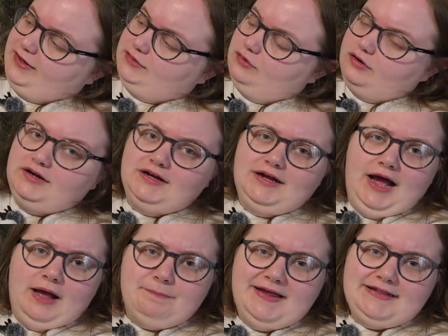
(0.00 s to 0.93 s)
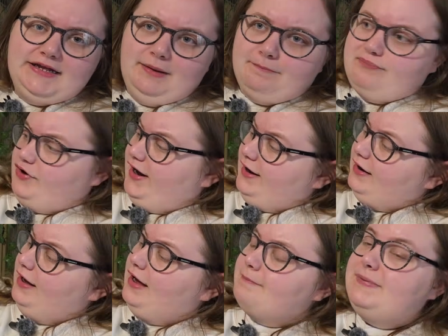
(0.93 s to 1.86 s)
They look a bit like a brick,
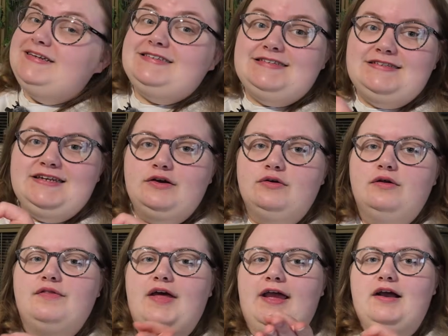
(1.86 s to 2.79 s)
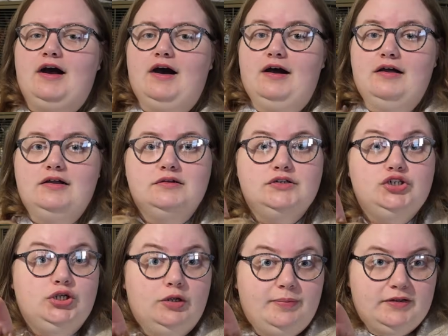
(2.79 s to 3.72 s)
but still they are
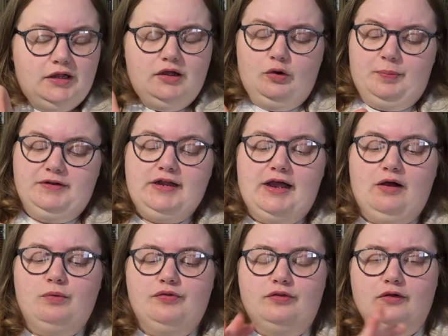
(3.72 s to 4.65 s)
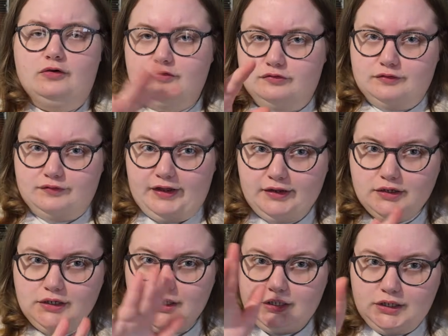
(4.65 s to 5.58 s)
tubular up and down with no sort of
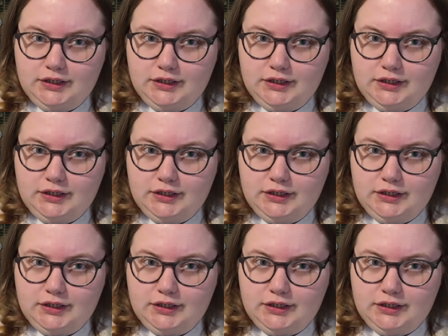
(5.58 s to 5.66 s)
like